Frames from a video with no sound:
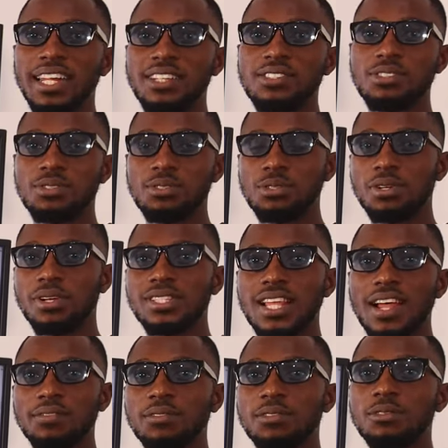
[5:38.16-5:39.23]
that you just
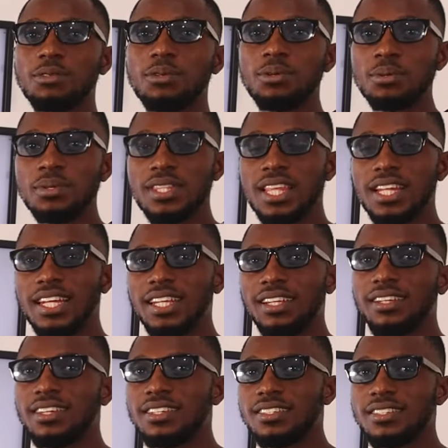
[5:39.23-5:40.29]
have to use the
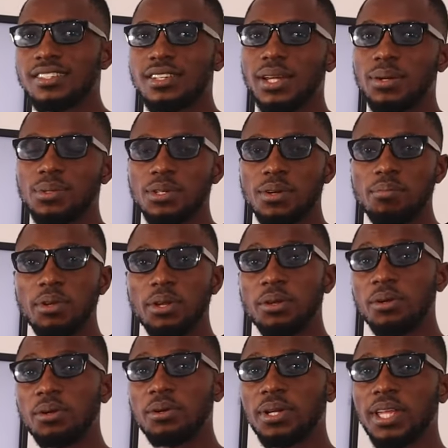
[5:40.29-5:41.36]
link in the description
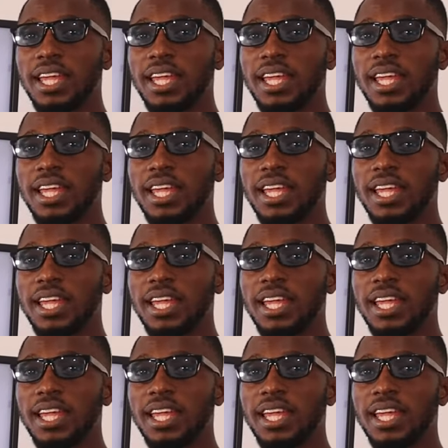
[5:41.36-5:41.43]
below.